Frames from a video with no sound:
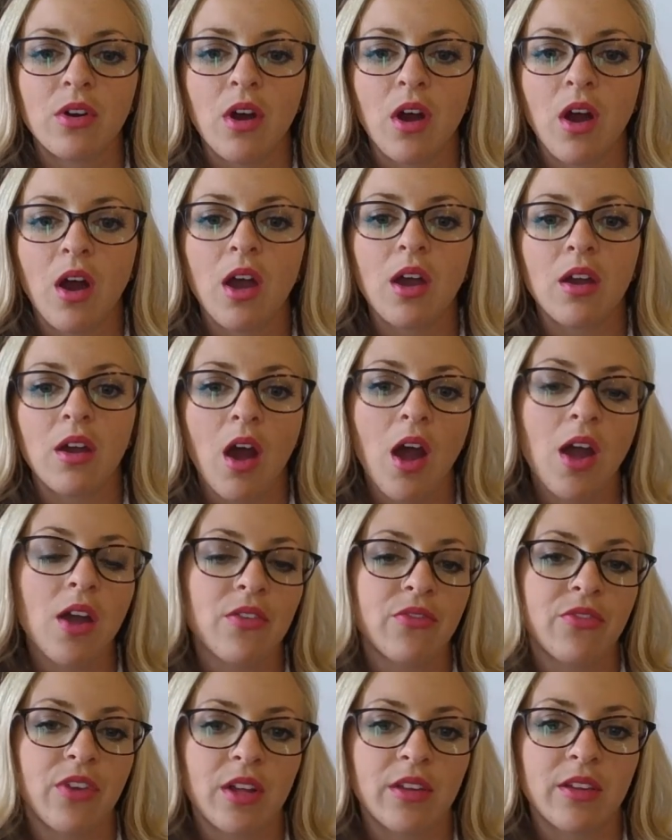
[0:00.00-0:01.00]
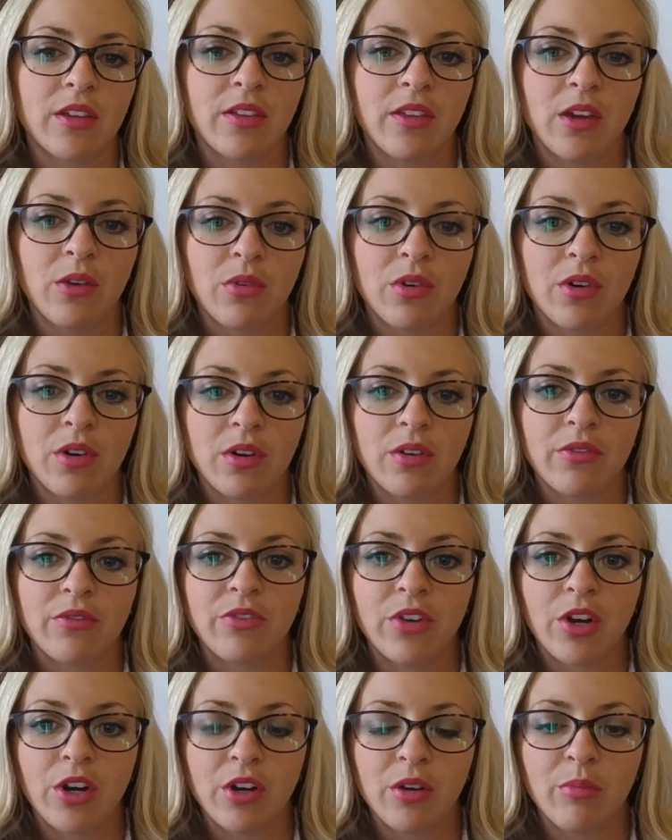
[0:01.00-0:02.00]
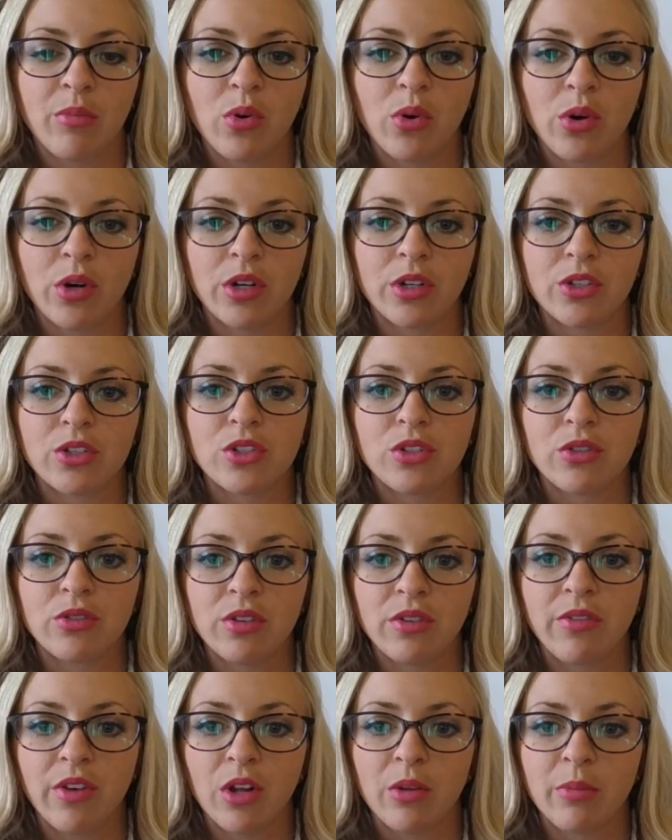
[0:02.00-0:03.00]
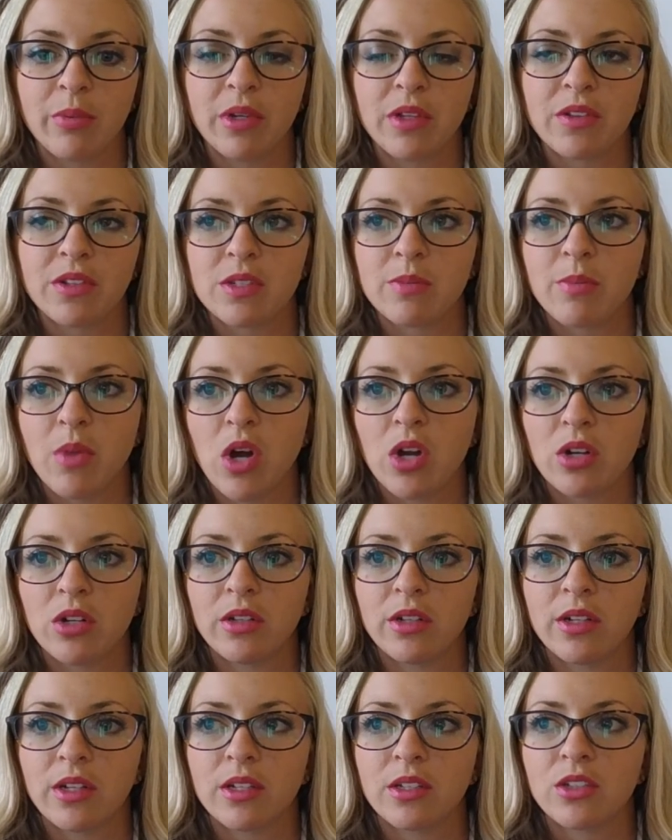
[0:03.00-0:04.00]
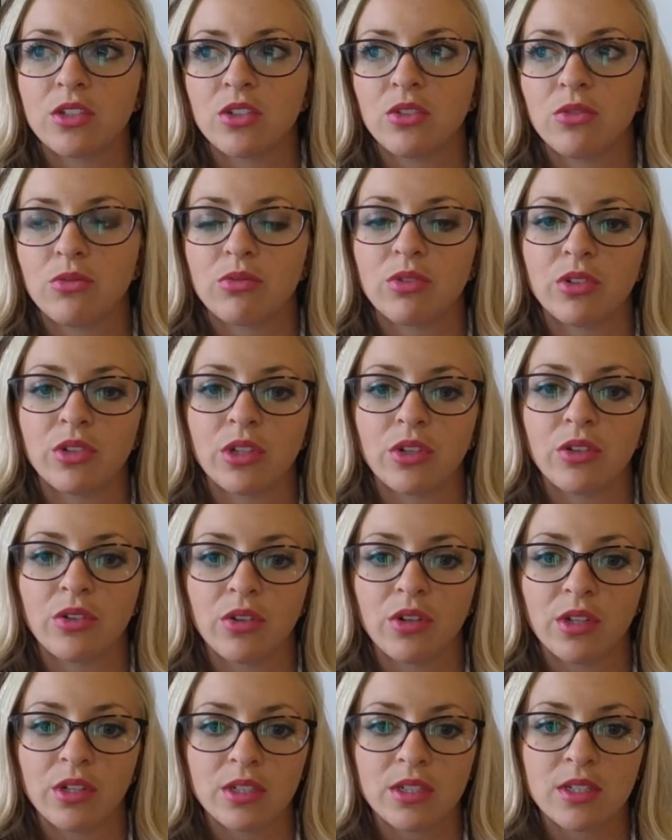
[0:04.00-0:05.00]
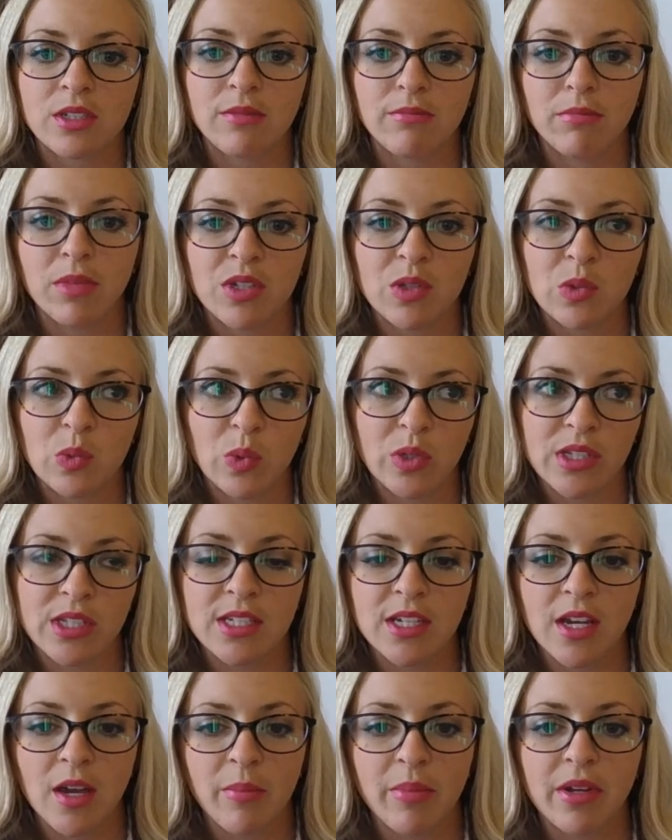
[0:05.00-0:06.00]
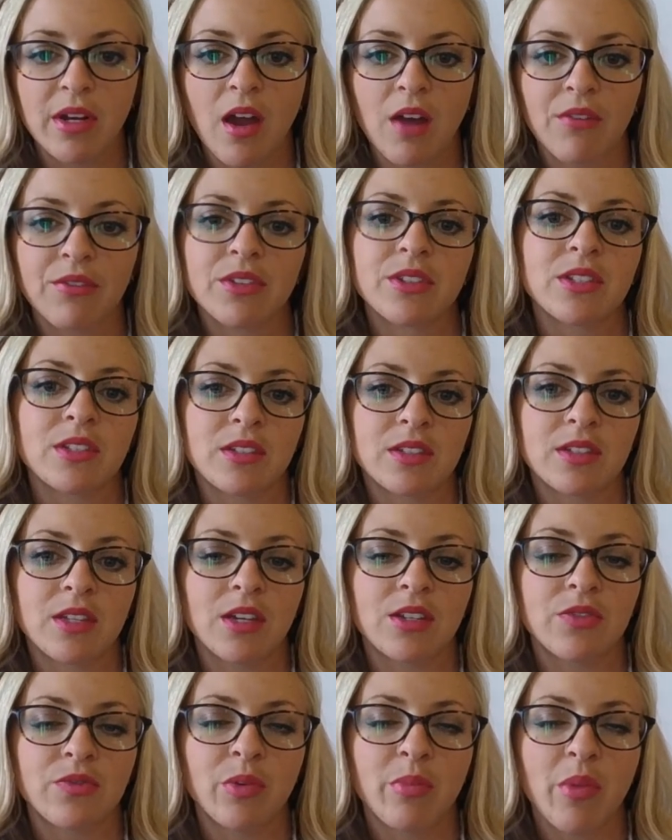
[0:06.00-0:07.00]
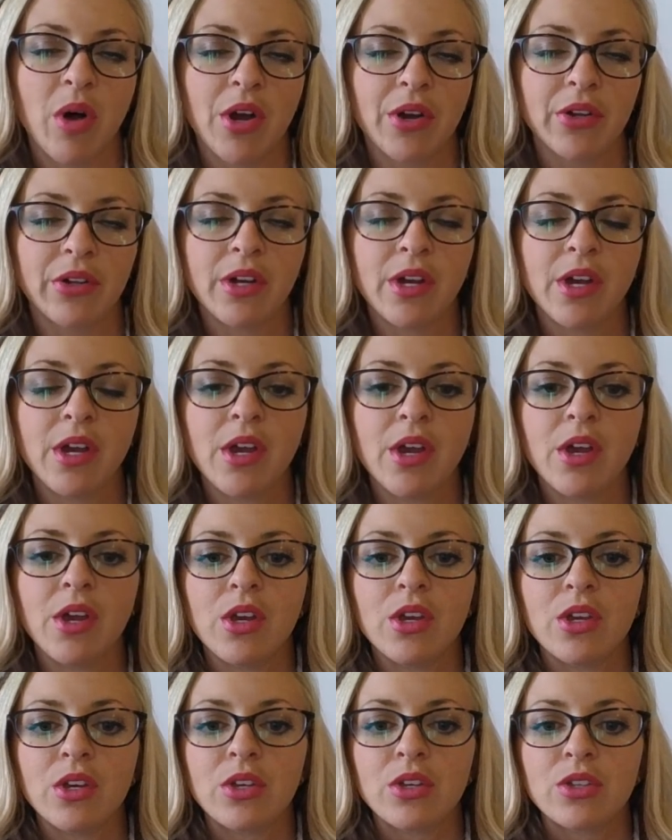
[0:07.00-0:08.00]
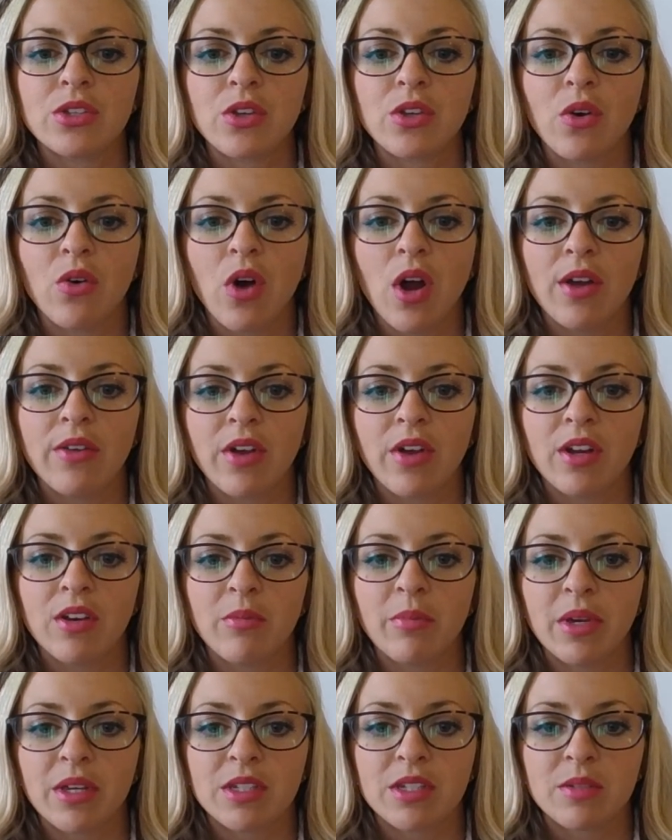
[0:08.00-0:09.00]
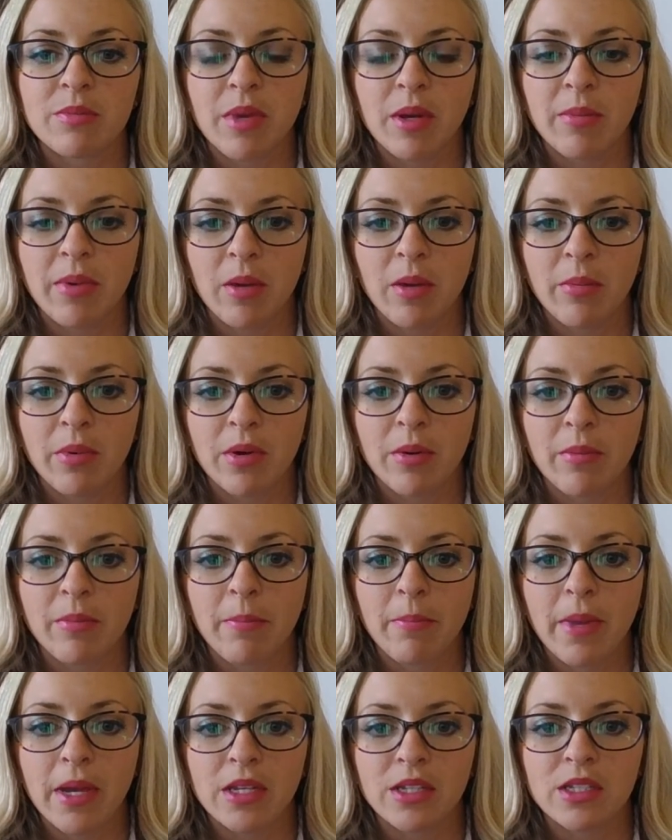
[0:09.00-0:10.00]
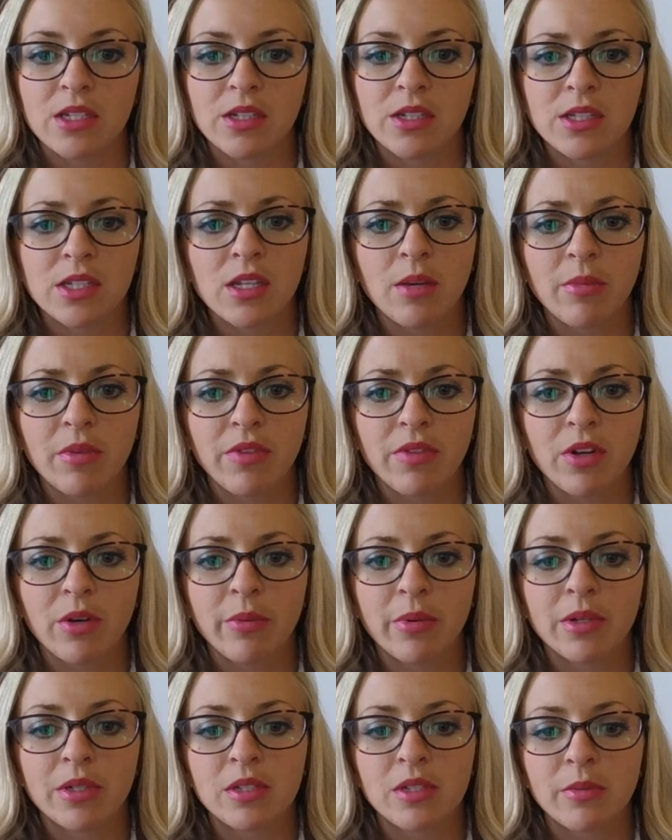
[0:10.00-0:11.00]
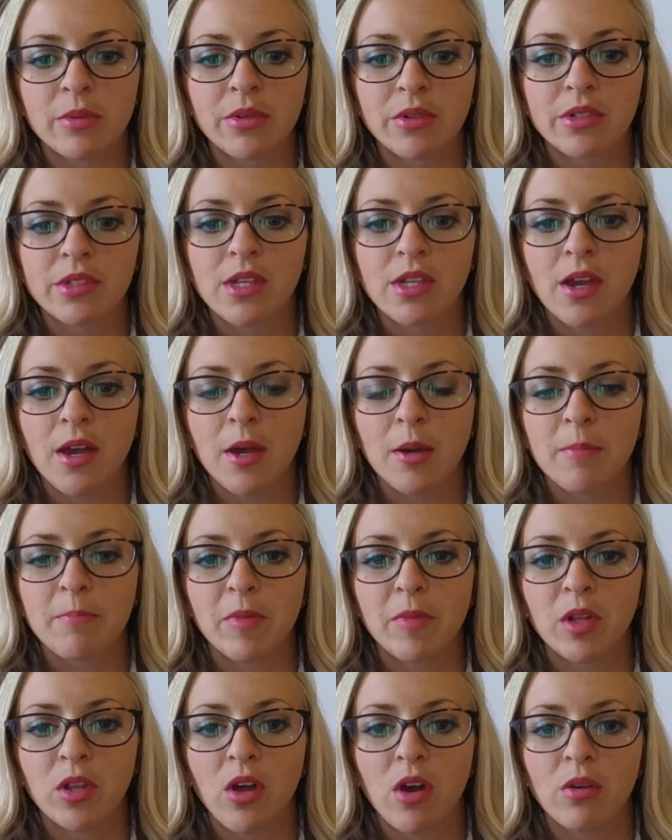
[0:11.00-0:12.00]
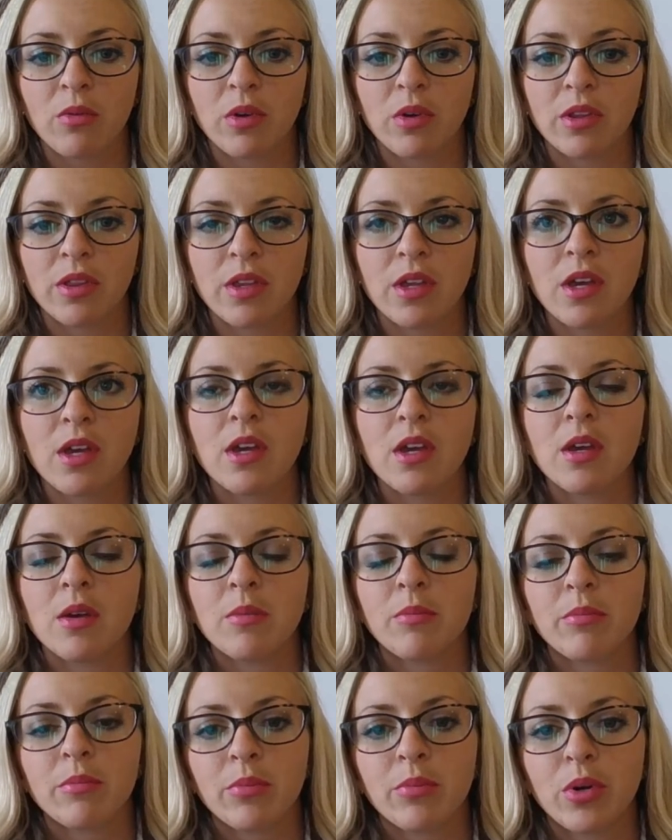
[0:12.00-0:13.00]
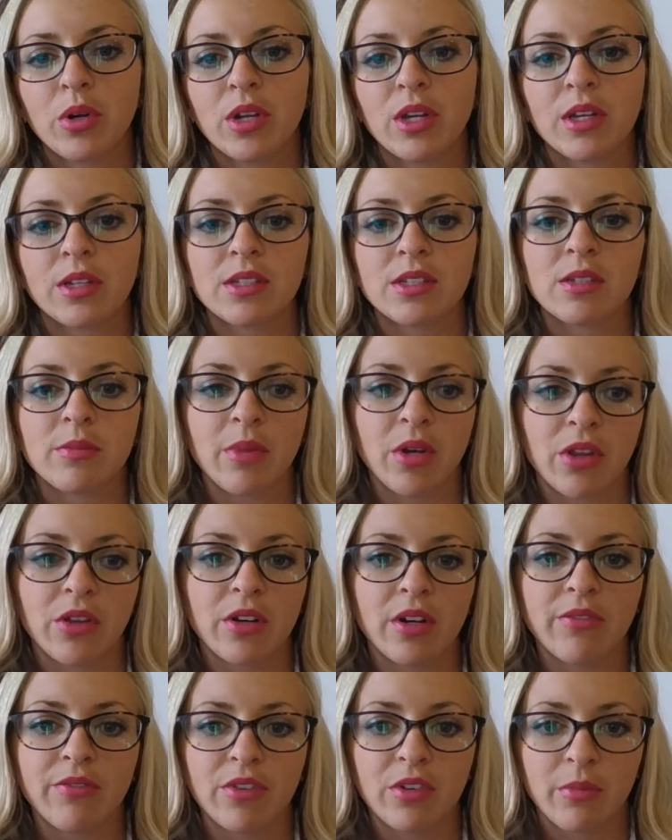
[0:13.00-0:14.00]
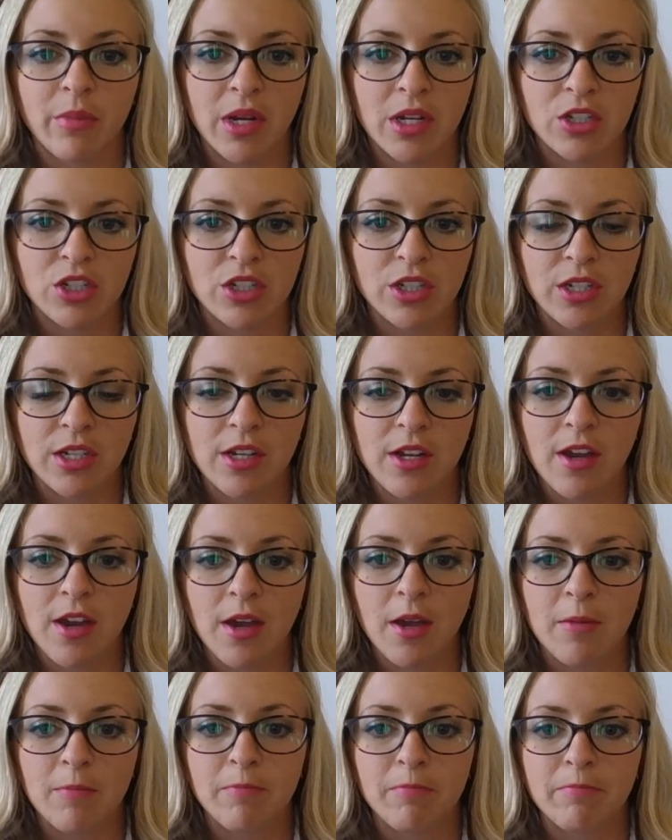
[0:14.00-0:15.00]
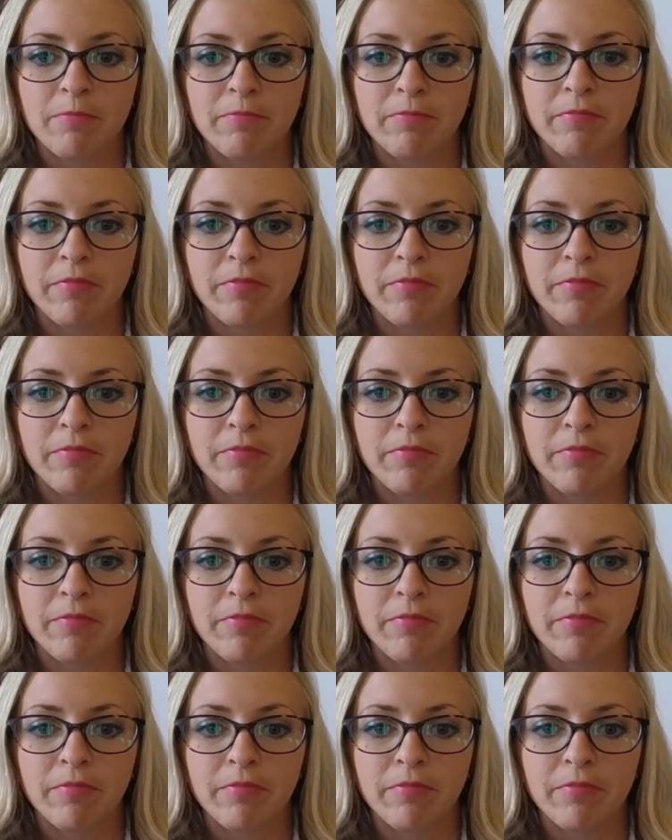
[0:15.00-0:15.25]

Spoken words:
I felt that they were very important to developing this model, and you really couldn't miss one step and have a successful model. So I've kind of based my paper based on some of their principles, along with putting in some other information